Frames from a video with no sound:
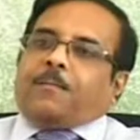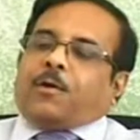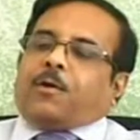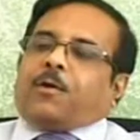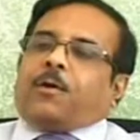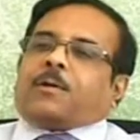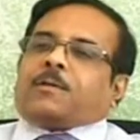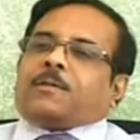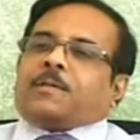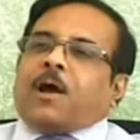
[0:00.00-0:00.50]

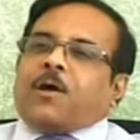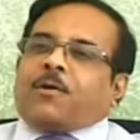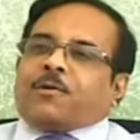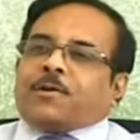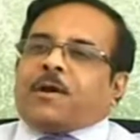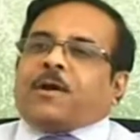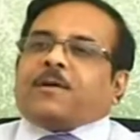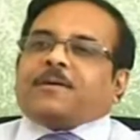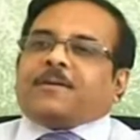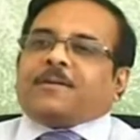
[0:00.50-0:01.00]
Because now
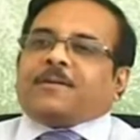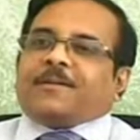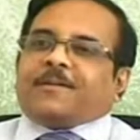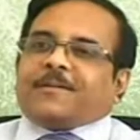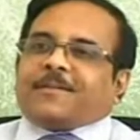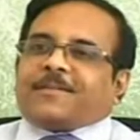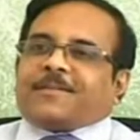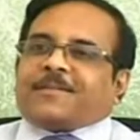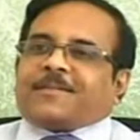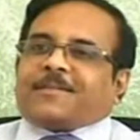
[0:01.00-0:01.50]
young
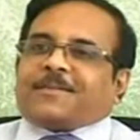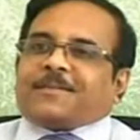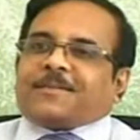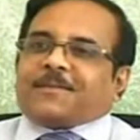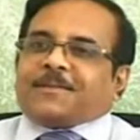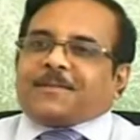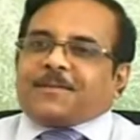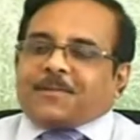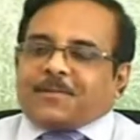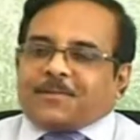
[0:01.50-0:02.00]
girls,
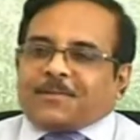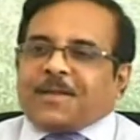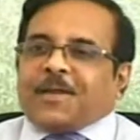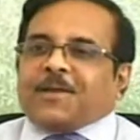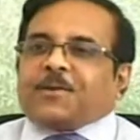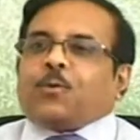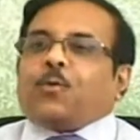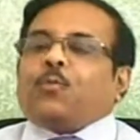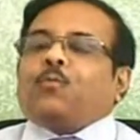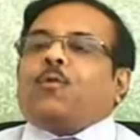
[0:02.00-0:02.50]
they
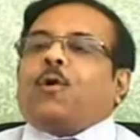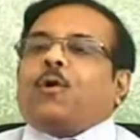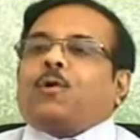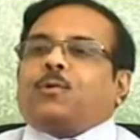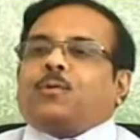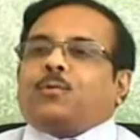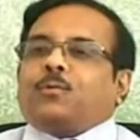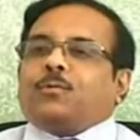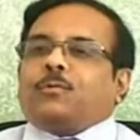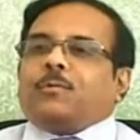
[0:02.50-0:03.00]
don't
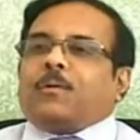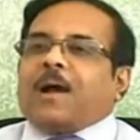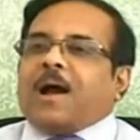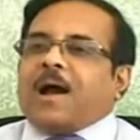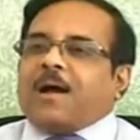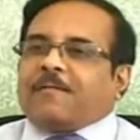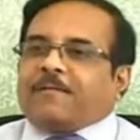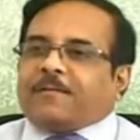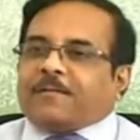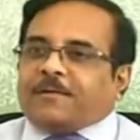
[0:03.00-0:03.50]
want to
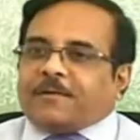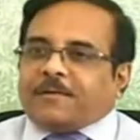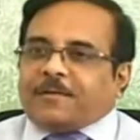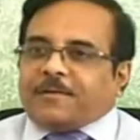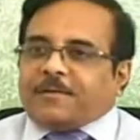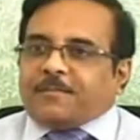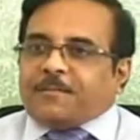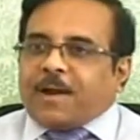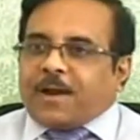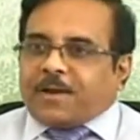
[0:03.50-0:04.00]
have
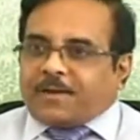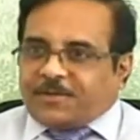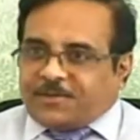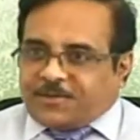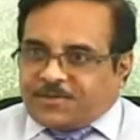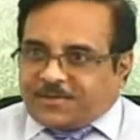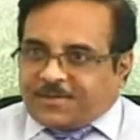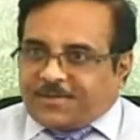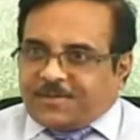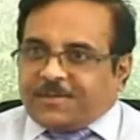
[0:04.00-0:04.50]
early
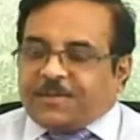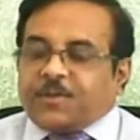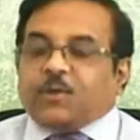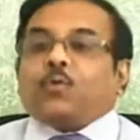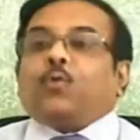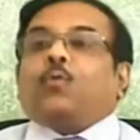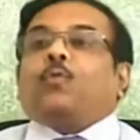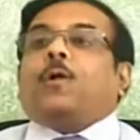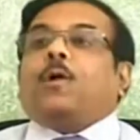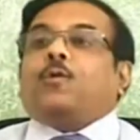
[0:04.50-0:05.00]
marriage, they
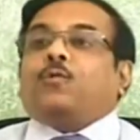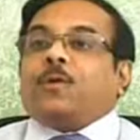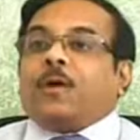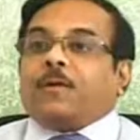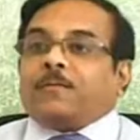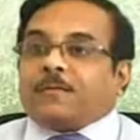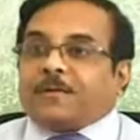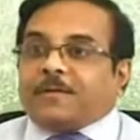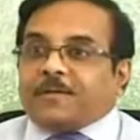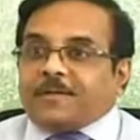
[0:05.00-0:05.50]
don't want to
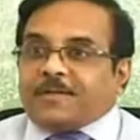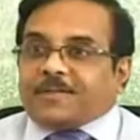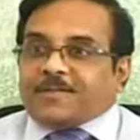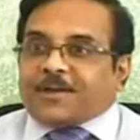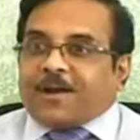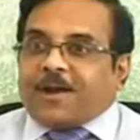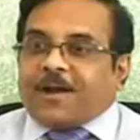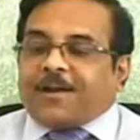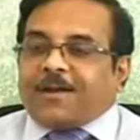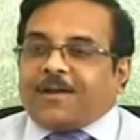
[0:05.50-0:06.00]
have early
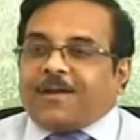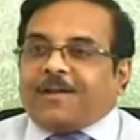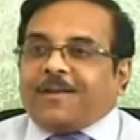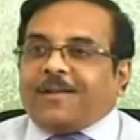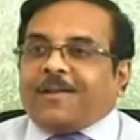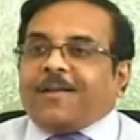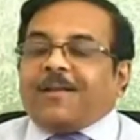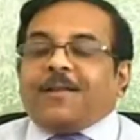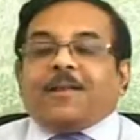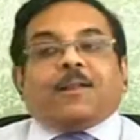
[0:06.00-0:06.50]
child,
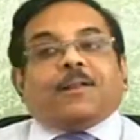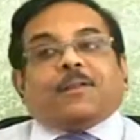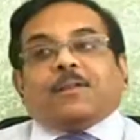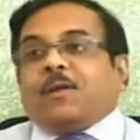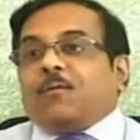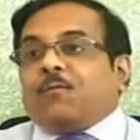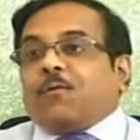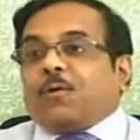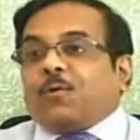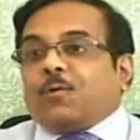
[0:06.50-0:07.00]

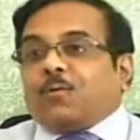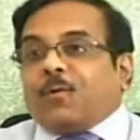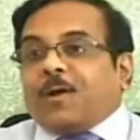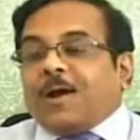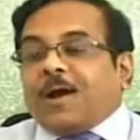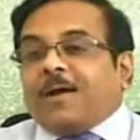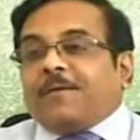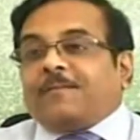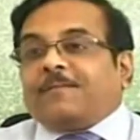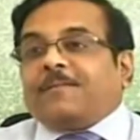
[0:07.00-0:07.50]
they want to
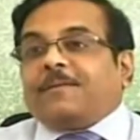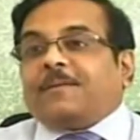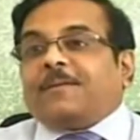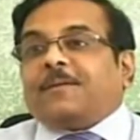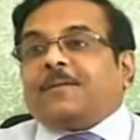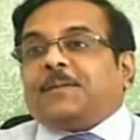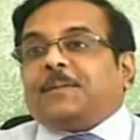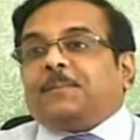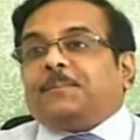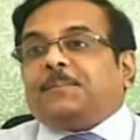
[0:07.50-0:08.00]
have
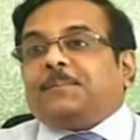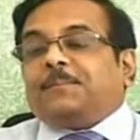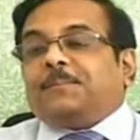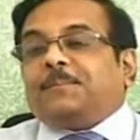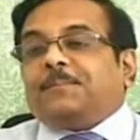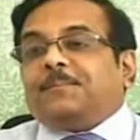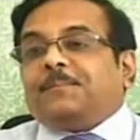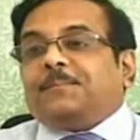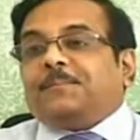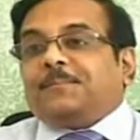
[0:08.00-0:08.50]

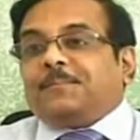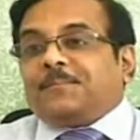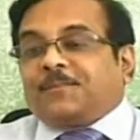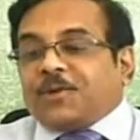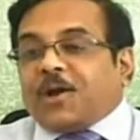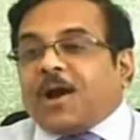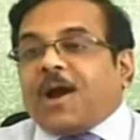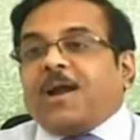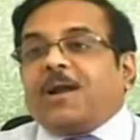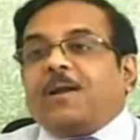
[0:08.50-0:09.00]
a
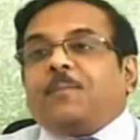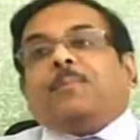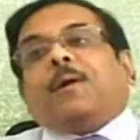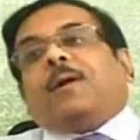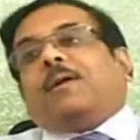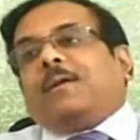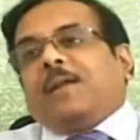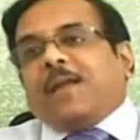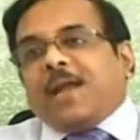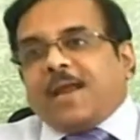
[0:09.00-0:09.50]
child
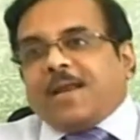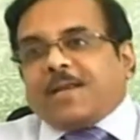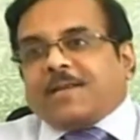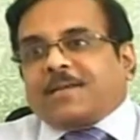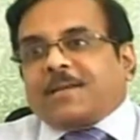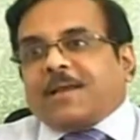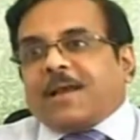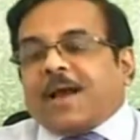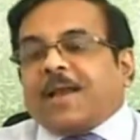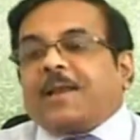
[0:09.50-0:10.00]
but
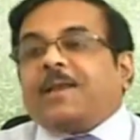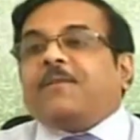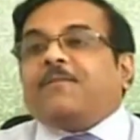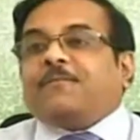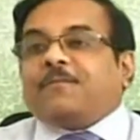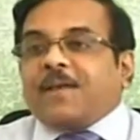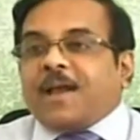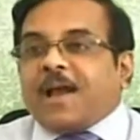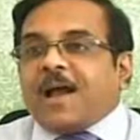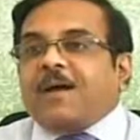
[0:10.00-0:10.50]
late, and
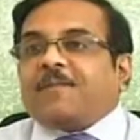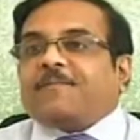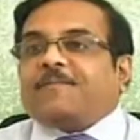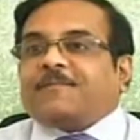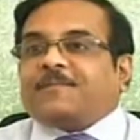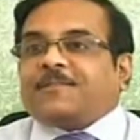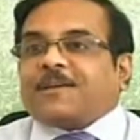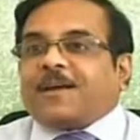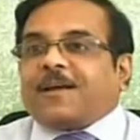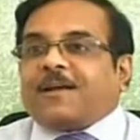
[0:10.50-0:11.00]
if they
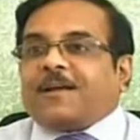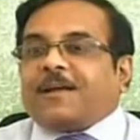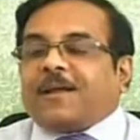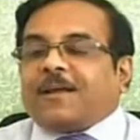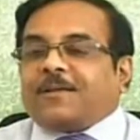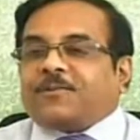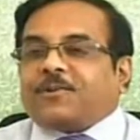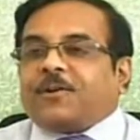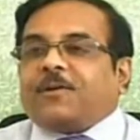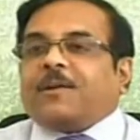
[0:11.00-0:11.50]
have
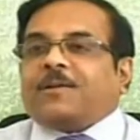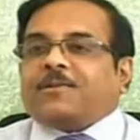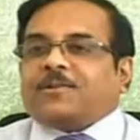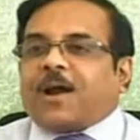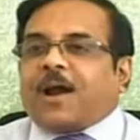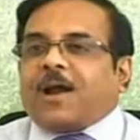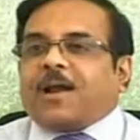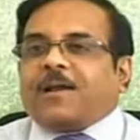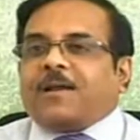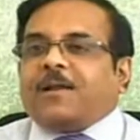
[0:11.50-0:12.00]
a
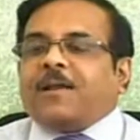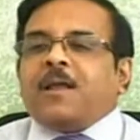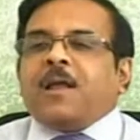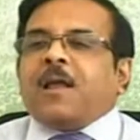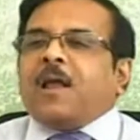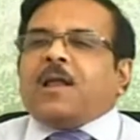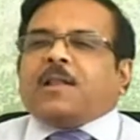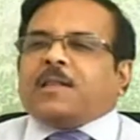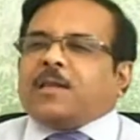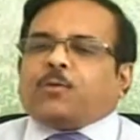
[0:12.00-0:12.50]
child,
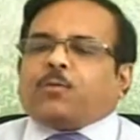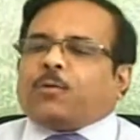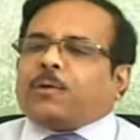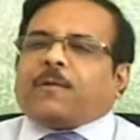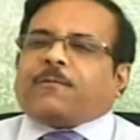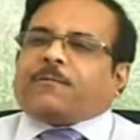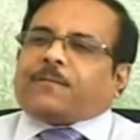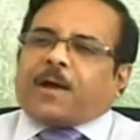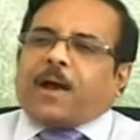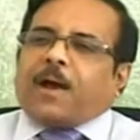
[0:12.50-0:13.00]
they don't
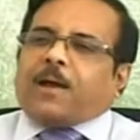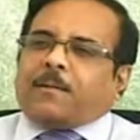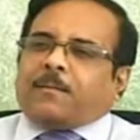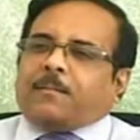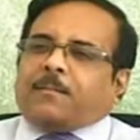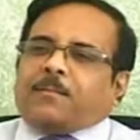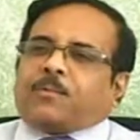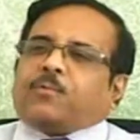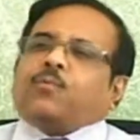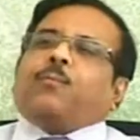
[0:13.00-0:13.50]
have
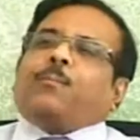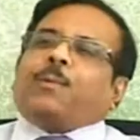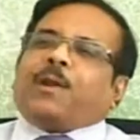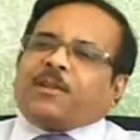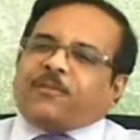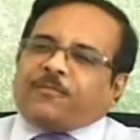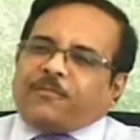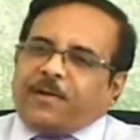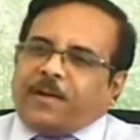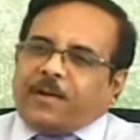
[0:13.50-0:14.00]
time to
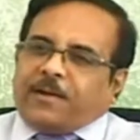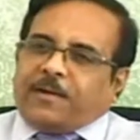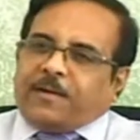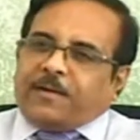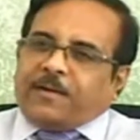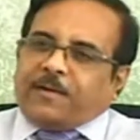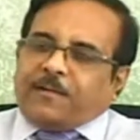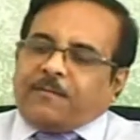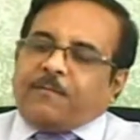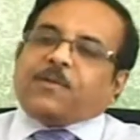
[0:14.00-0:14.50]
breastfeed,
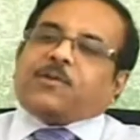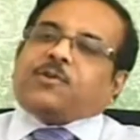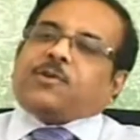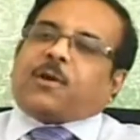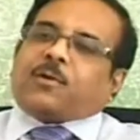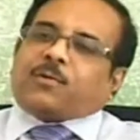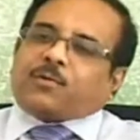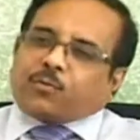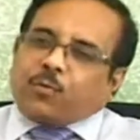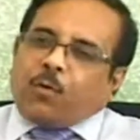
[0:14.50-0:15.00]
which
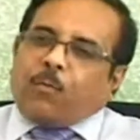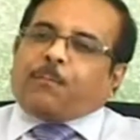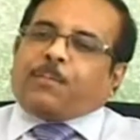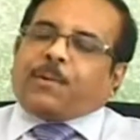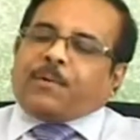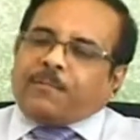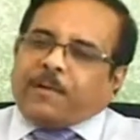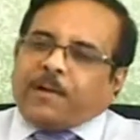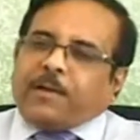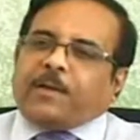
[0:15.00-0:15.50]
are so
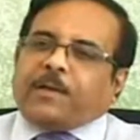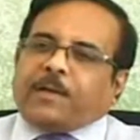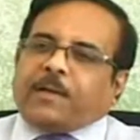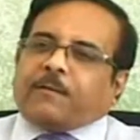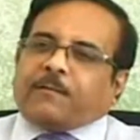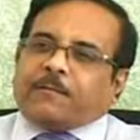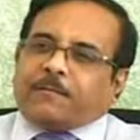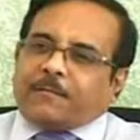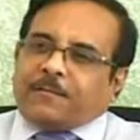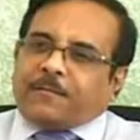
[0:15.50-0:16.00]

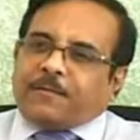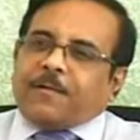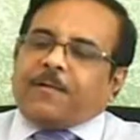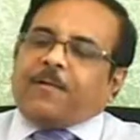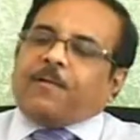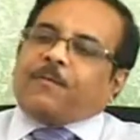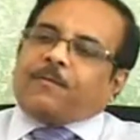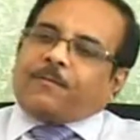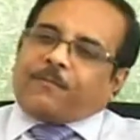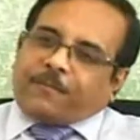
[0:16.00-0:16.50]
preventive
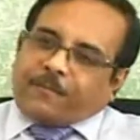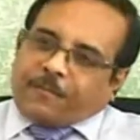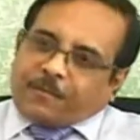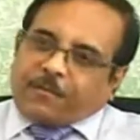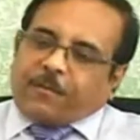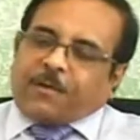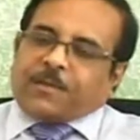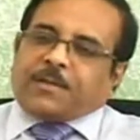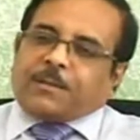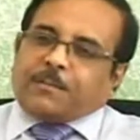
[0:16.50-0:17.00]
for
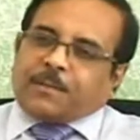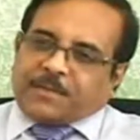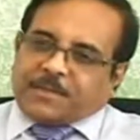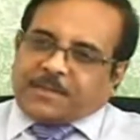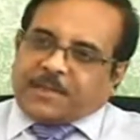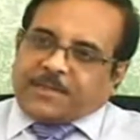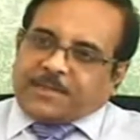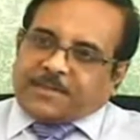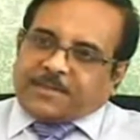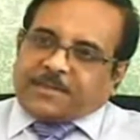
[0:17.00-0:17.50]
causing
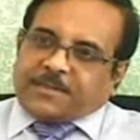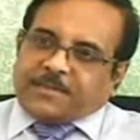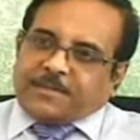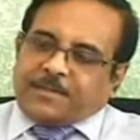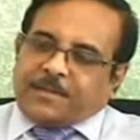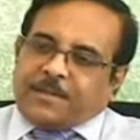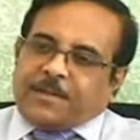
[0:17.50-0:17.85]
breast cancer.